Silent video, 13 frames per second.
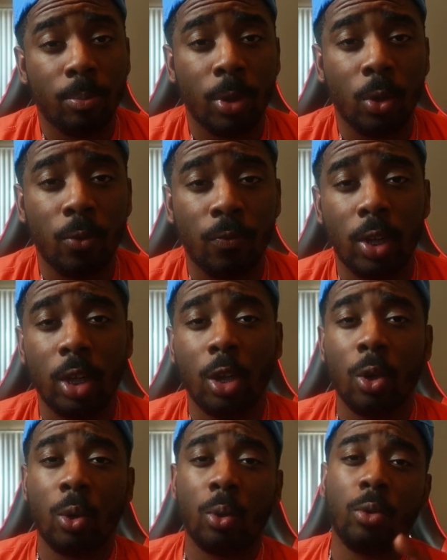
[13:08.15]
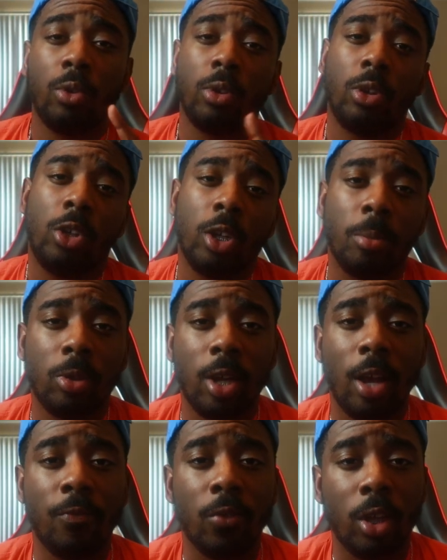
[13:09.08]
build videos, jump
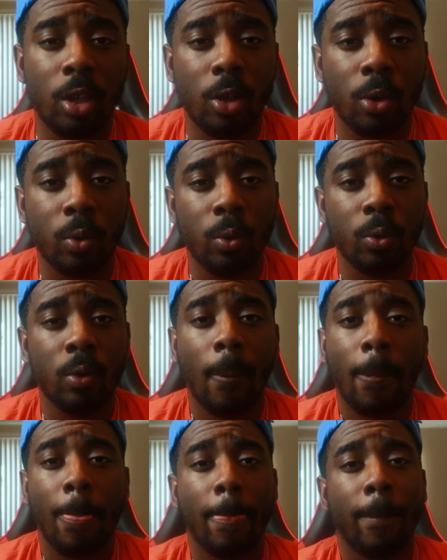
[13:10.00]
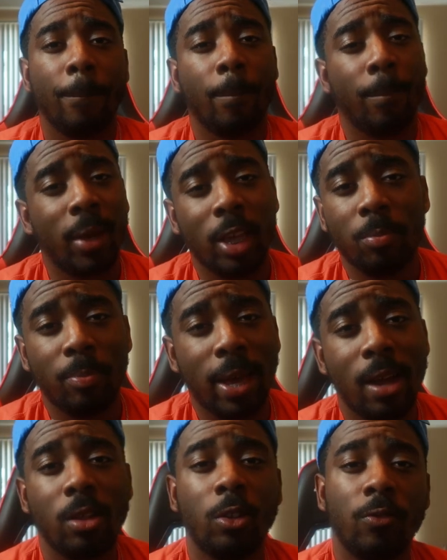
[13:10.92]
shot videos, best
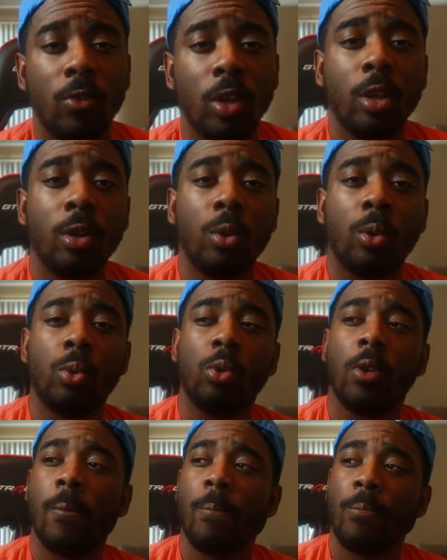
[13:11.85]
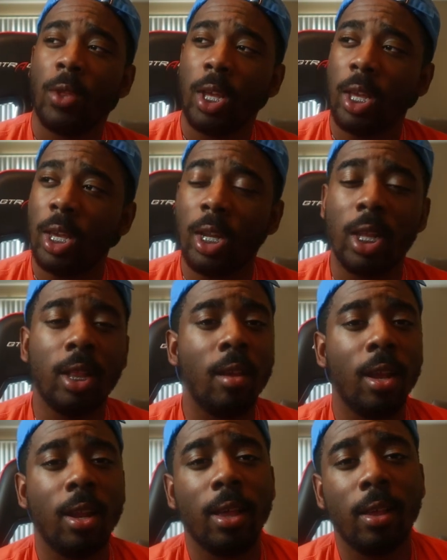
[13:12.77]
badges videos,
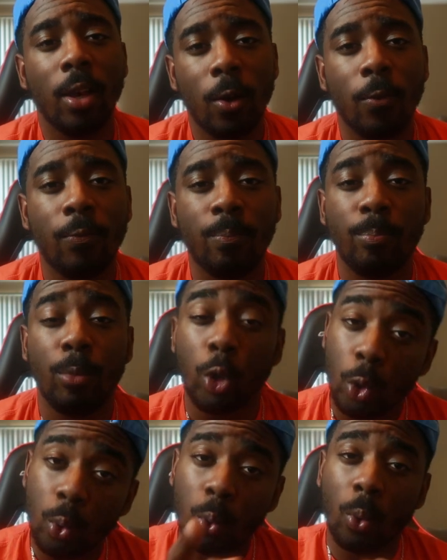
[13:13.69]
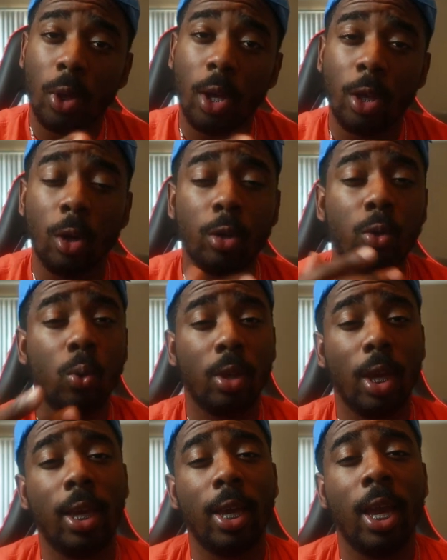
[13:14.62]
anything that helps you and your
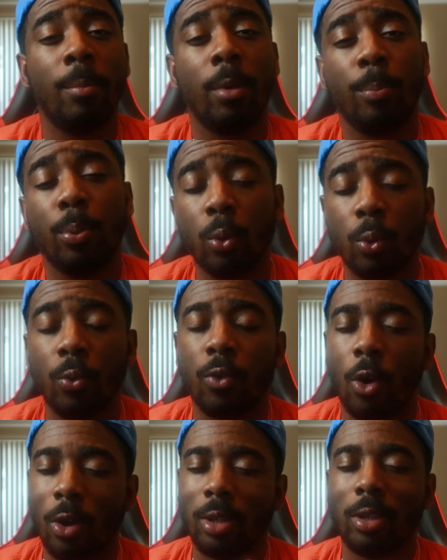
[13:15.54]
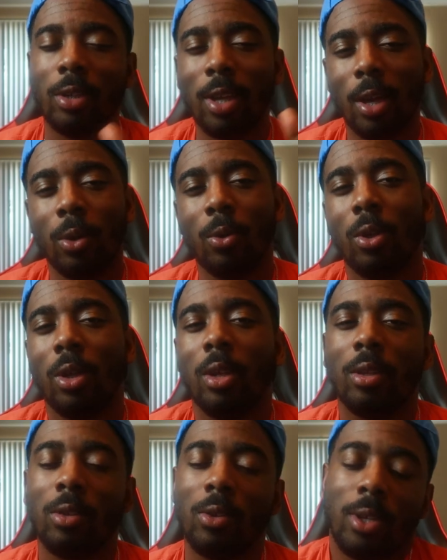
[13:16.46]
2K game improve on this channel.
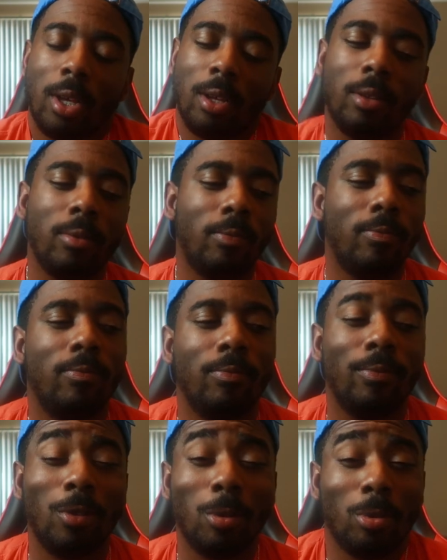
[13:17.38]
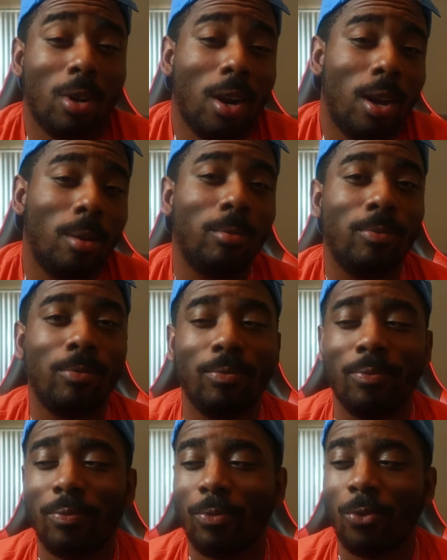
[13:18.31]
So yeah, subscribe.
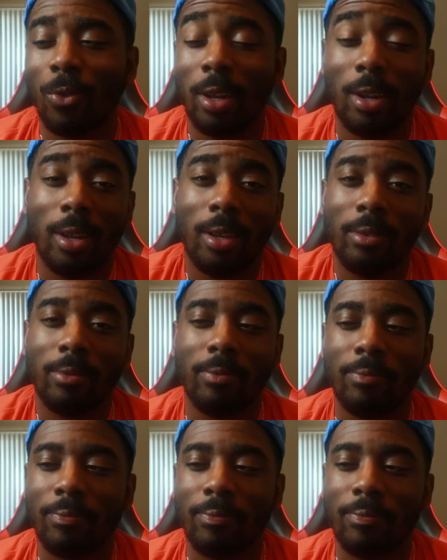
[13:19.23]
Why not?